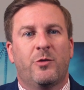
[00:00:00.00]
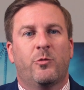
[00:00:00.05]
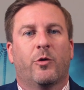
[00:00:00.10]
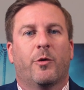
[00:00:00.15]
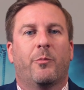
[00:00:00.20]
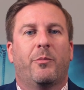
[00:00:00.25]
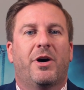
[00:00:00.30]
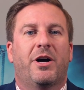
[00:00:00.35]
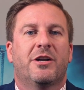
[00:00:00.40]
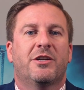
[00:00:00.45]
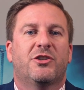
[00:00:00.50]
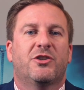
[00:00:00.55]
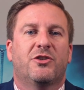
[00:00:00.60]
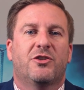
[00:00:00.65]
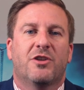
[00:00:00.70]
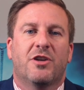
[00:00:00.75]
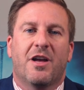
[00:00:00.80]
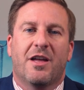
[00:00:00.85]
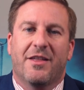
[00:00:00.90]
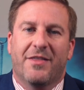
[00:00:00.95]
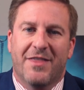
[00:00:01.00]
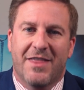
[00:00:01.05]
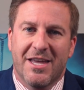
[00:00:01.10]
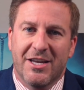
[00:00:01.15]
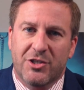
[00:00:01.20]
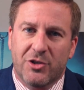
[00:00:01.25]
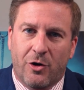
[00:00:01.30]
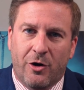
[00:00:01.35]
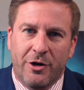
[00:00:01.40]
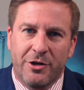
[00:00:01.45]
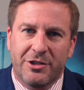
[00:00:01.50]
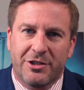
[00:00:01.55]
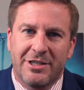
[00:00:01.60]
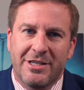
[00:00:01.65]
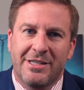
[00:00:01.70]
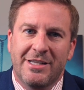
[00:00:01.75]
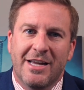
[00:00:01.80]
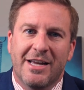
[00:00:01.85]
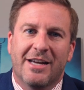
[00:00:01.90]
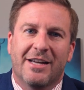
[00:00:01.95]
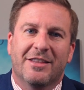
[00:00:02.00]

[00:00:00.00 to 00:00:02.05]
were punished this harshly,